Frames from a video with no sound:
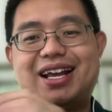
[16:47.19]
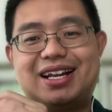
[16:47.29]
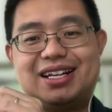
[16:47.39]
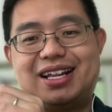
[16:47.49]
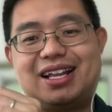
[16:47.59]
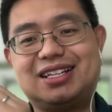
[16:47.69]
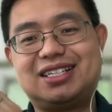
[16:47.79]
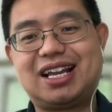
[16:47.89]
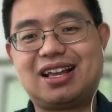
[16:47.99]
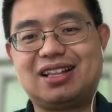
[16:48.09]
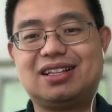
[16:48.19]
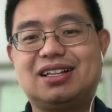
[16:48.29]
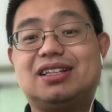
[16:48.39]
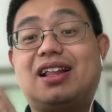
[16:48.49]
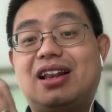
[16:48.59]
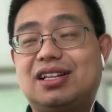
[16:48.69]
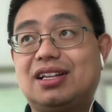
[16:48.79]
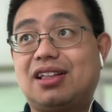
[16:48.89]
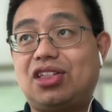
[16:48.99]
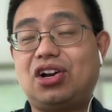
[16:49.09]
and then second,
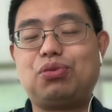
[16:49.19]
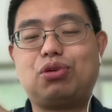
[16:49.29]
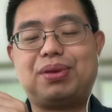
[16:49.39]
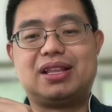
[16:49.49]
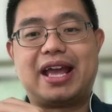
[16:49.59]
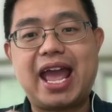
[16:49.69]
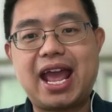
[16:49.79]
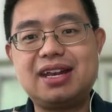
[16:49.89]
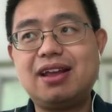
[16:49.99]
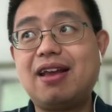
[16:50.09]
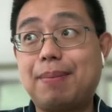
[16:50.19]
the third will be the end.